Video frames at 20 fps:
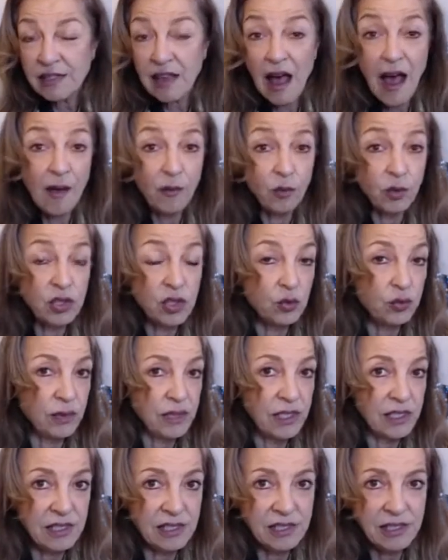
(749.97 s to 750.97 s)
I was
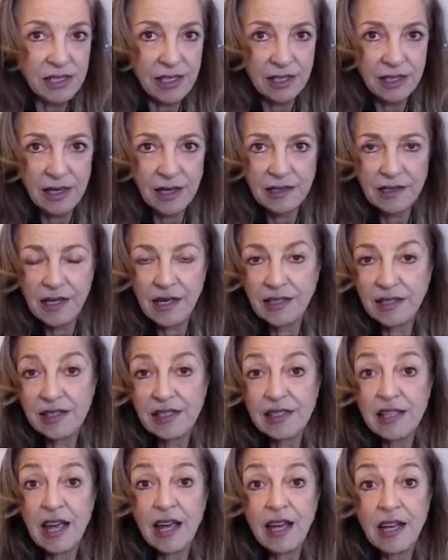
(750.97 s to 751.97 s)
releasing it and
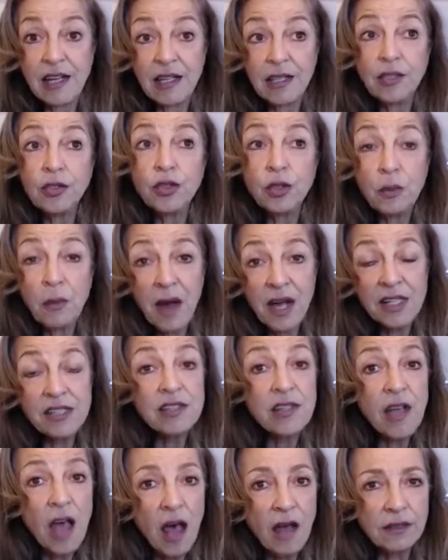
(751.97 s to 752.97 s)
saying to
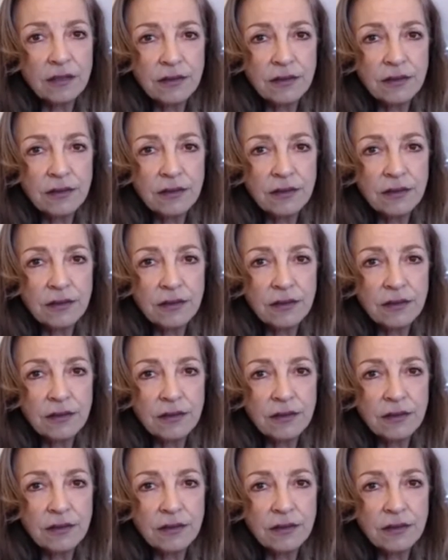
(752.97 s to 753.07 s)
myself,